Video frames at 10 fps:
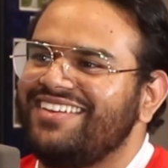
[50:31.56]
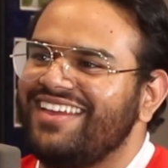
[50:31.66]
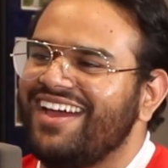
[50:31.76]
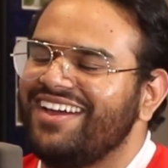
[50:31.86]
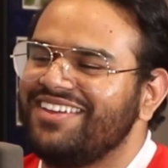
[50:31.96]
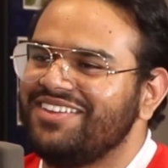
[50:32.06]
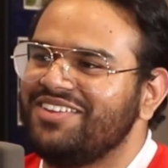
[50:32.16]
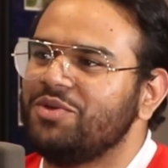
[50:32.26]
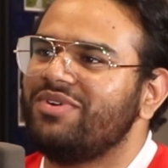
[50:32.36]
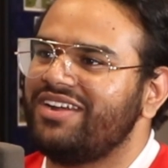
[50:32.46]
Yeah,
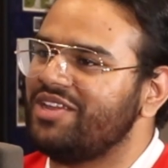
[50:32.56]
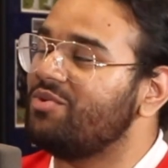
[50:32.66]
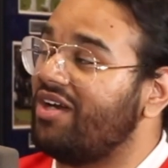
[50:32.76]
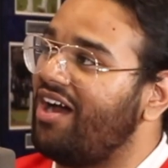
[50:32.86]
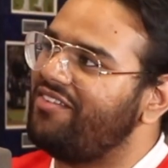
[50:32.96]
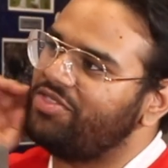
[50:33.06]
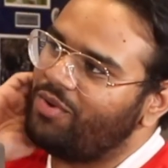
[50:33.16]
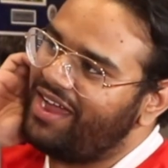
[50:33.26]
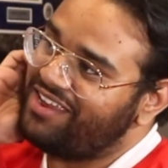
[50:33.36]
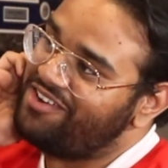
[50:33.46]
you were off the
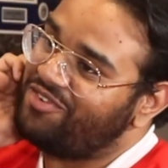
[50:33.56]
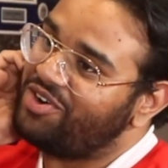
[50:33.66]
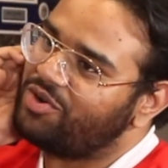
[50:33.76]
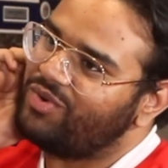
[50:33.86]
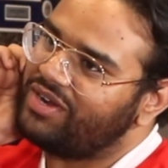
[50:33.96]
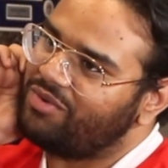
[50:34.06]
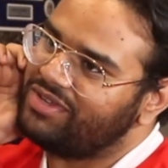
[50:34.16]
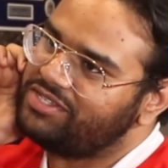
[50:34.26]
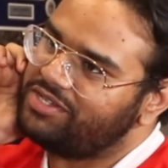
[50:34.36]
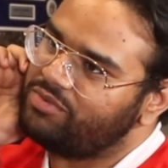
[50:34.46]
wagon real quick
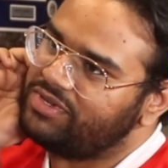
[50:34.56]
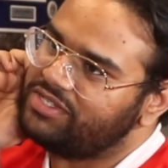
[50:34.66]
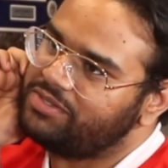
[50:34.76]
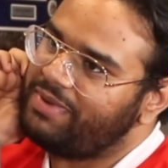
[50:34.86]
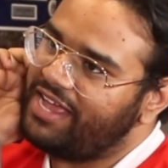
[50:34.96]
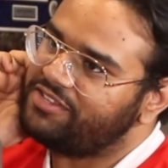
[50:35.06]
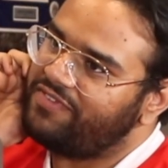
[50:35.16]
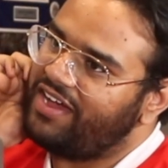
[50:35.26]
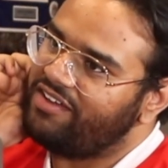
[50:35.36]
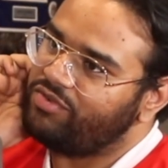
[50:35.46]
once it was past
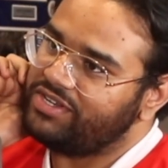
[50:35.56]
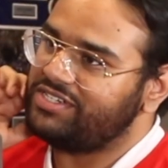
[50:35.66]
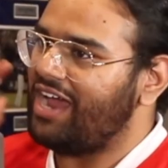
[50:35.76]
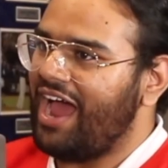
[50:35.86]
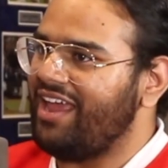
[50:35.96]
5, which I